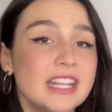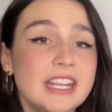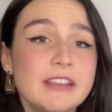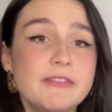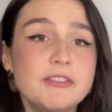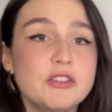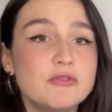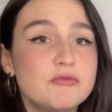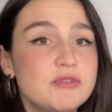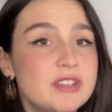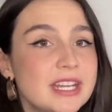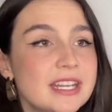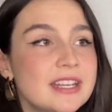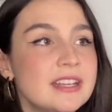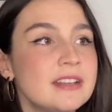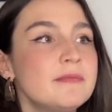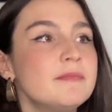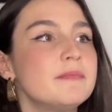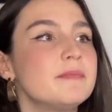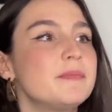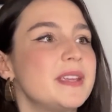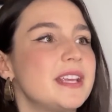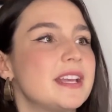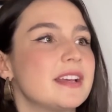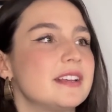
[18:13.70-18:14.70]
If you
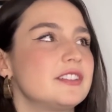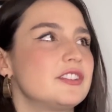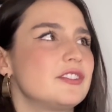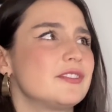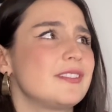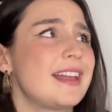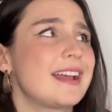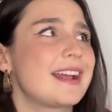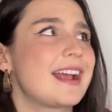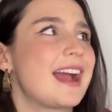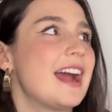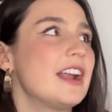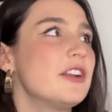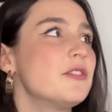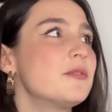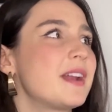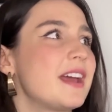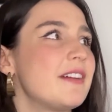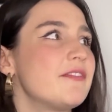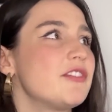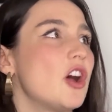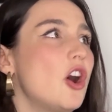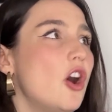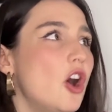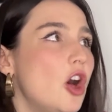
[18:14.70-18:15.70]
didn't, because you're like, I don't
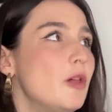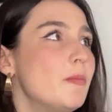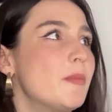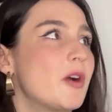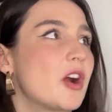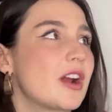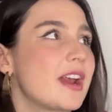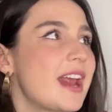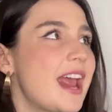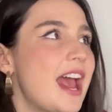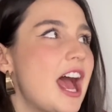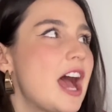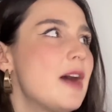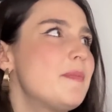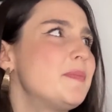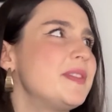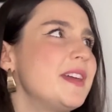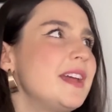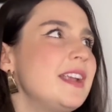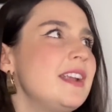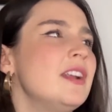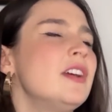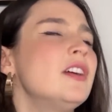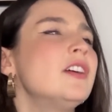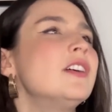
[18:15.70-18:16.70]
have the Hallmark app,
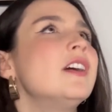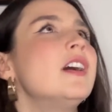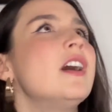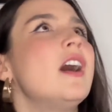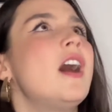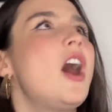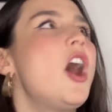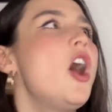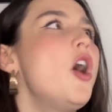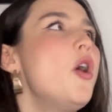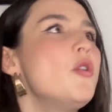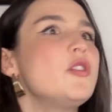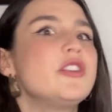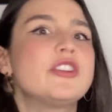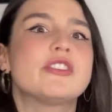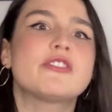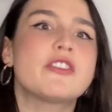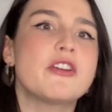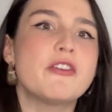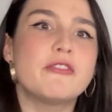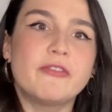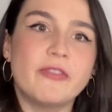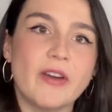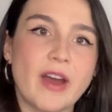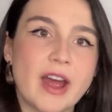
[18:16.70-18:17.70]
then, you're
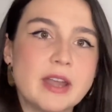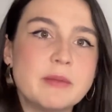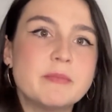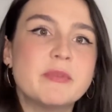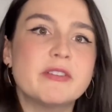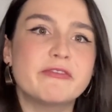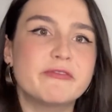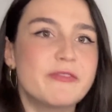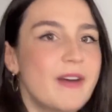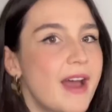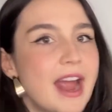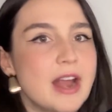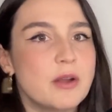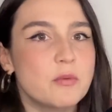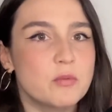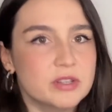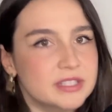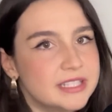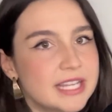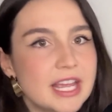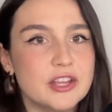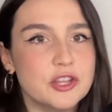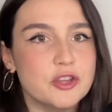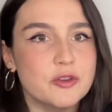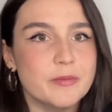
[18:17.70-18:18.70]
no fun, but fine, we'll
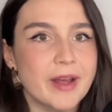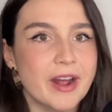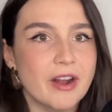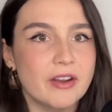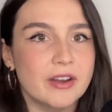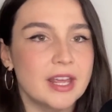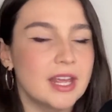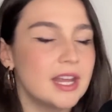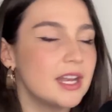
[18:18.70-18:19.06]
tell you about it.